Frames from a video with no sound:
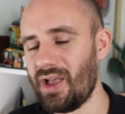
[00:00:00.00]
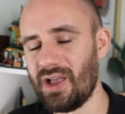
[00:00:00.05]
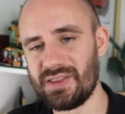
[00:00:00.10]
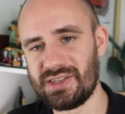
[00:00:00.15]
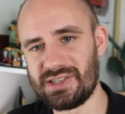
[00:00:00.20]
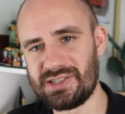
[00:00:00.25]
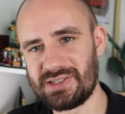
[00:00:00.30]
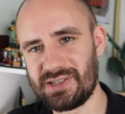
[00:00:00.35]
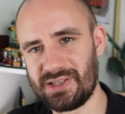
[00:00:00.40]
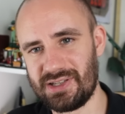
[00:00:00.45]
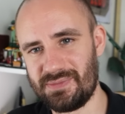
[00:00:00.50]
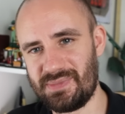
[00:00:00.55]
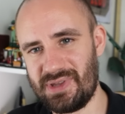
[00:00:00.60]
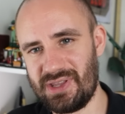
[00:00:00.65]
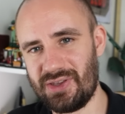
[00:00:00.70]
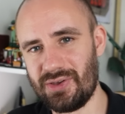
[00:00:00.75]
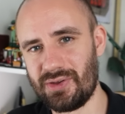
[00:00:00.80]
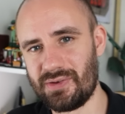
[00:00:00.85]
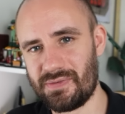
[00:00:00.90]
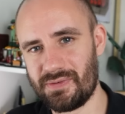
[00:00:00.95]
This is going to be
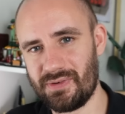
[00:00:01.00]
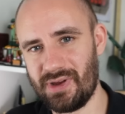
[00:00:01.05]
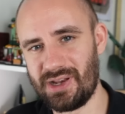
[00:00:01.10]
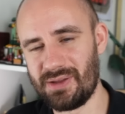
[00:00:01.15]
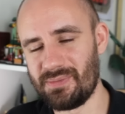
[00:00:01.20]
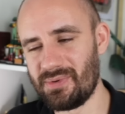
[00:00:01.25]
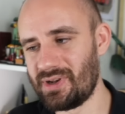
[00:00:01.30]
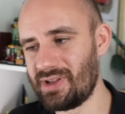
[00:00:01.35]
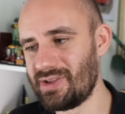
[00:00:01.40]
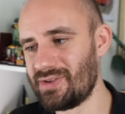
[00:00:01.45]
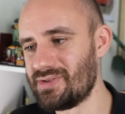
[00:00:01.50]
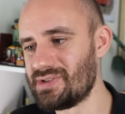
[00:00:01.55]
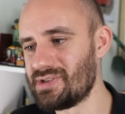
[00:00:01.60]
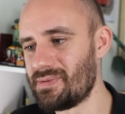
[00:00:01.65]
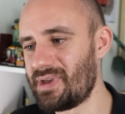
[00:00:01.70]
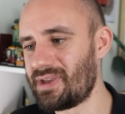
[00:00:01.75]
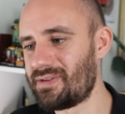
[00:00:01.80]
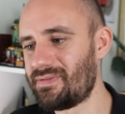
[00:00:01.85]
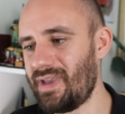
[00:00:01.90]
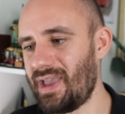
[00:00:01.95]
good for anybody who's a
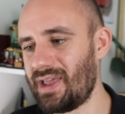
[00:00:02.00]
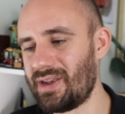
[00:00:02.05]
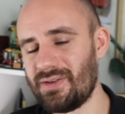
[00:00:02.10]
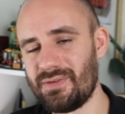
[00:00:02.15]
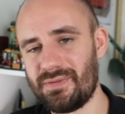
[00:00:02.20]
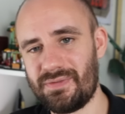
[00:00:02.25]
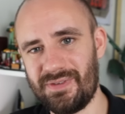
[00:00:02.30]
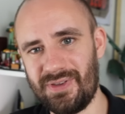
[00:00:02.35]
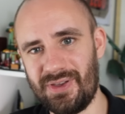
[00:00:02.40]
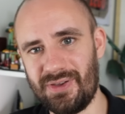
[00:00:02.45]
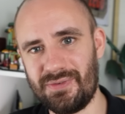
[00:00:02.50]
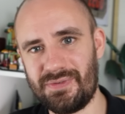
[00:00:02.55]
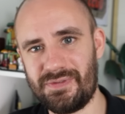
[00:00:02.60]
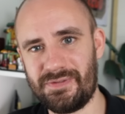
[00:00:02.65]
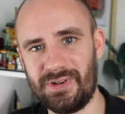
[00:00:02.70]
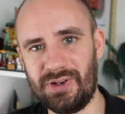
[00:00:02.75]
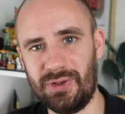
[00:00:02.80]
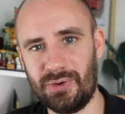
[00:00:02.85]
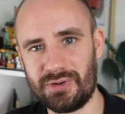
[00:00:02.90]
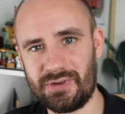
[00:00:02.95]
big fan
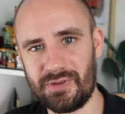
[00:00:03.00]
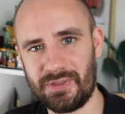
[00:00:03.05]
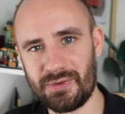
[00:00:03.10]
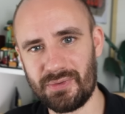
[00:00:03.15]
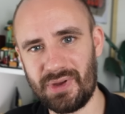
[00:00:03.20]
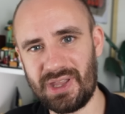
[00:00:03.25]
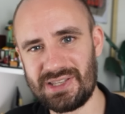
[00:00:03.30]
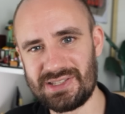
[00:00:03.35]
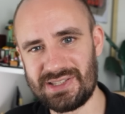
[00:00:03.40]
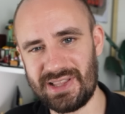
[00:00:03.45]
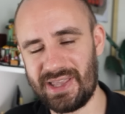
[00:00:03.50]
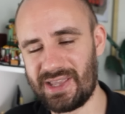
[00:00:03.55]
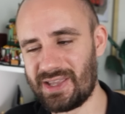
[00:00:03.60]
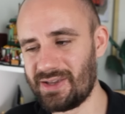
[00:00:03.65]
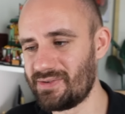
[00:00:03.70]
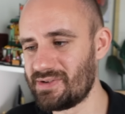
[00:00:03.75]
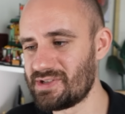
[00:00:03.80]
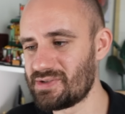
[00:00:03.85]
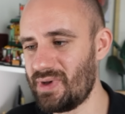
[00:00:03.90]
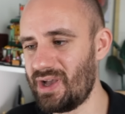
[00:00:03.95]
of Lord of the Rings
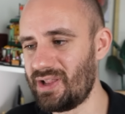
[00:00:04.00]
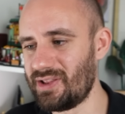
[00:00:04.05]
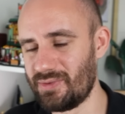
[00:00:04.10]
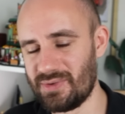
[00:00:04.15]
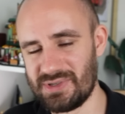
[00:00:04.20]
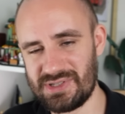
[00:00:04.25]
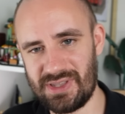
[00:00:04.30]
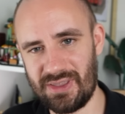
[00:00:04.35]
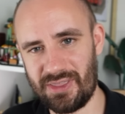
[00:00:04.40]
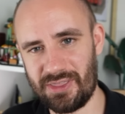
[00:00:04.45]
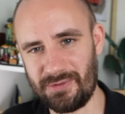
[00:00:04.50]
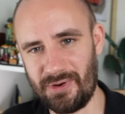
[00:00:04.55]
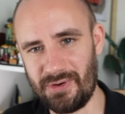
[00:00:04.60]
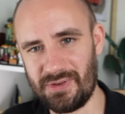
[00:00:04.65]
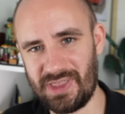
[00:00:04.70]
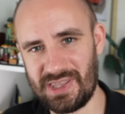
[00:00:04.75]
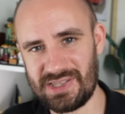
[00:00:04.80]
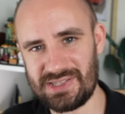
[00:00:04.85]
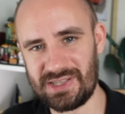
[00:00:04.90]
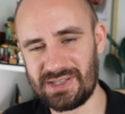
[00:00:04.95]
Lego as well, who wants to throw
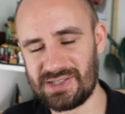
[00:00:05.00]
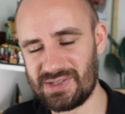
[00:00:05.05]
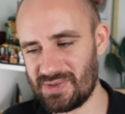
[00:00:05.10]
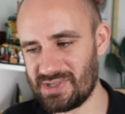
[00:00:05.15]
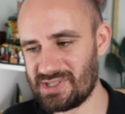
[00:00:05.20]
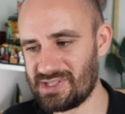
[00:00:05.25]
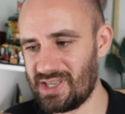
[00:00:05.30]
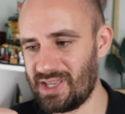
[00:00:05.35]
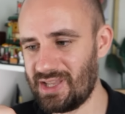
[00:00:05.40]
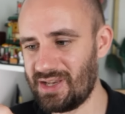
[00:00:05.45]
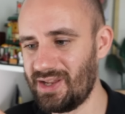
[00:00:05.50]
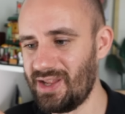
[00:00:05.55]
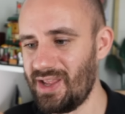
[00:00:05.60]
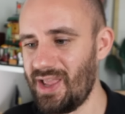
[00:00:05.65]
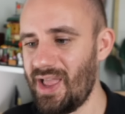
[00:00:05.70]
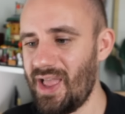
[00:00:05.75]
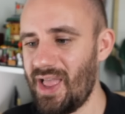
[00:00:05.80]
this into a scene.